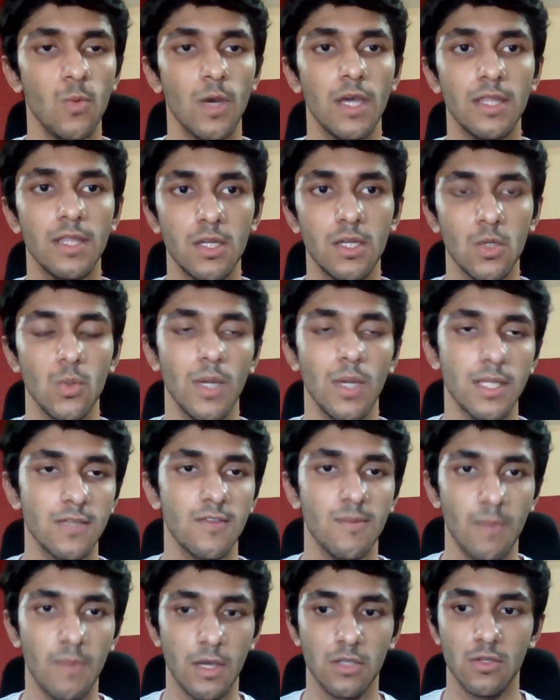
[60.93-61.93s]
the two ends of the
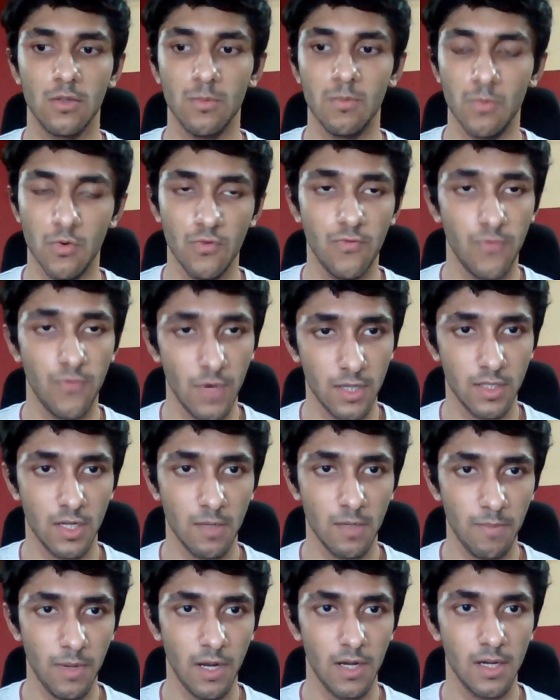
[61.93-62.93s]
muscle move further
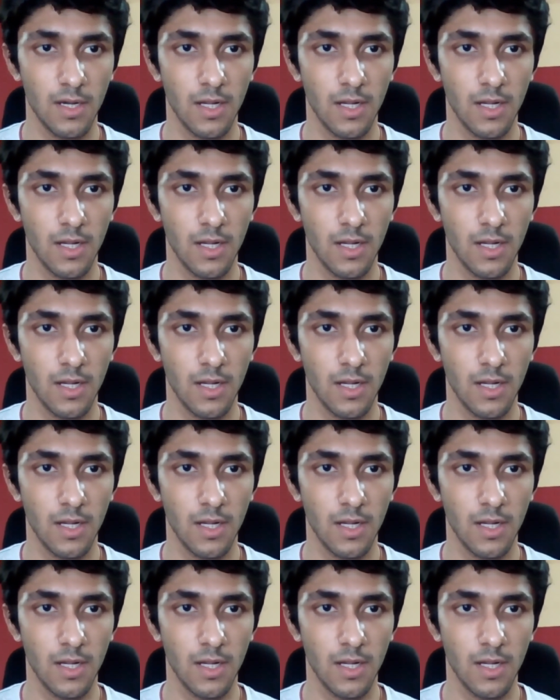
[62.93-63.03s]
apart.